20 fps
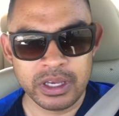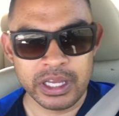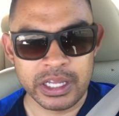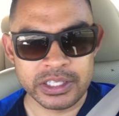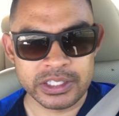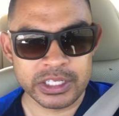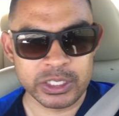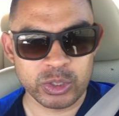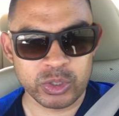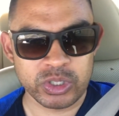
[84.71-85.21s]

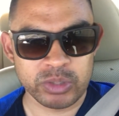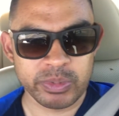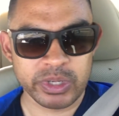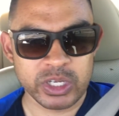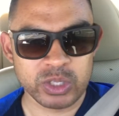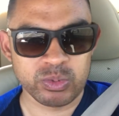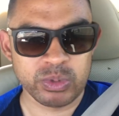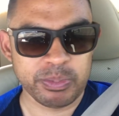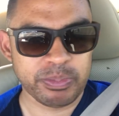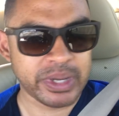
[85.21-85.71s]
It's interesting
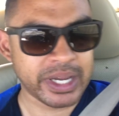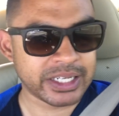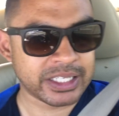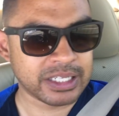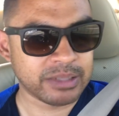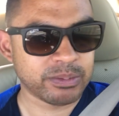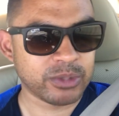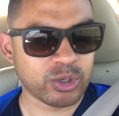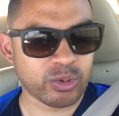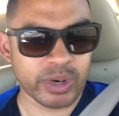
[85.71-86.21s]
because we
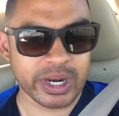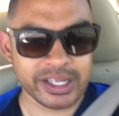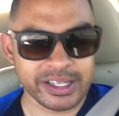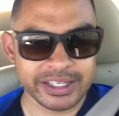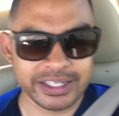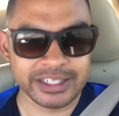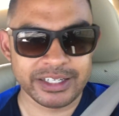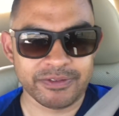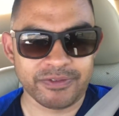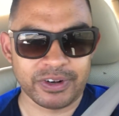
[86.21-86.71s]
picked them
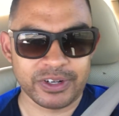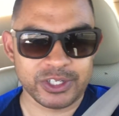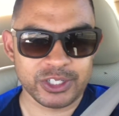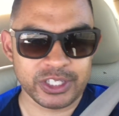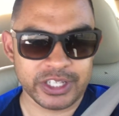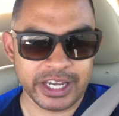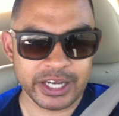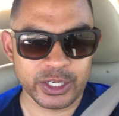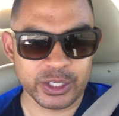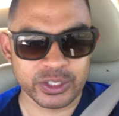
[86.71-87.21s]
correctly in different
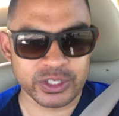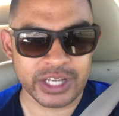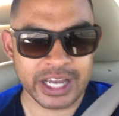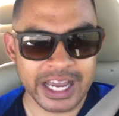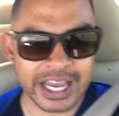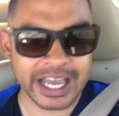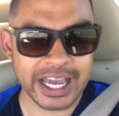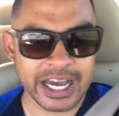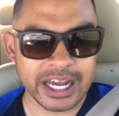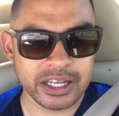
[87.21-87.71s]
stages.
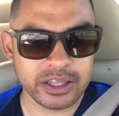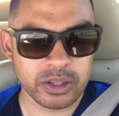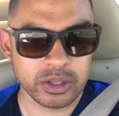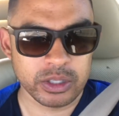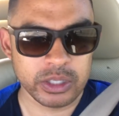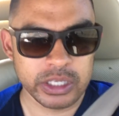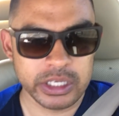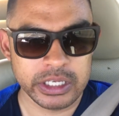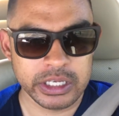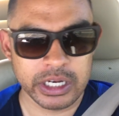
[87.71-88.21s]
I had
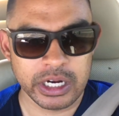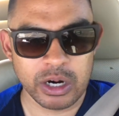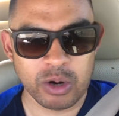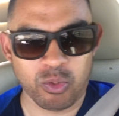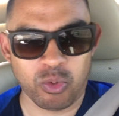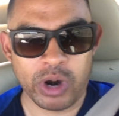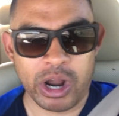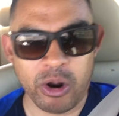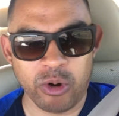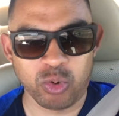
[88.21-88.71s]
the
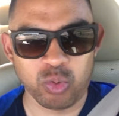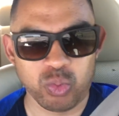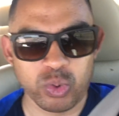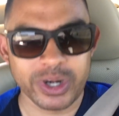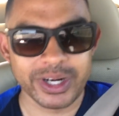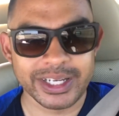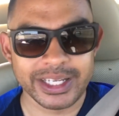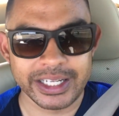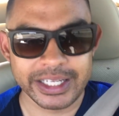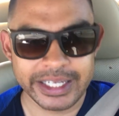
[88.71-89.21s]
round
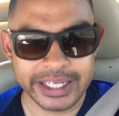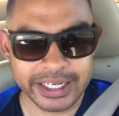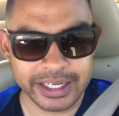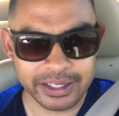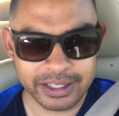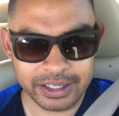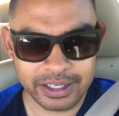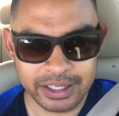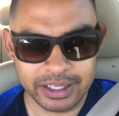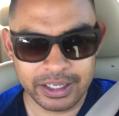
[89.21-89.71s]
1 lead.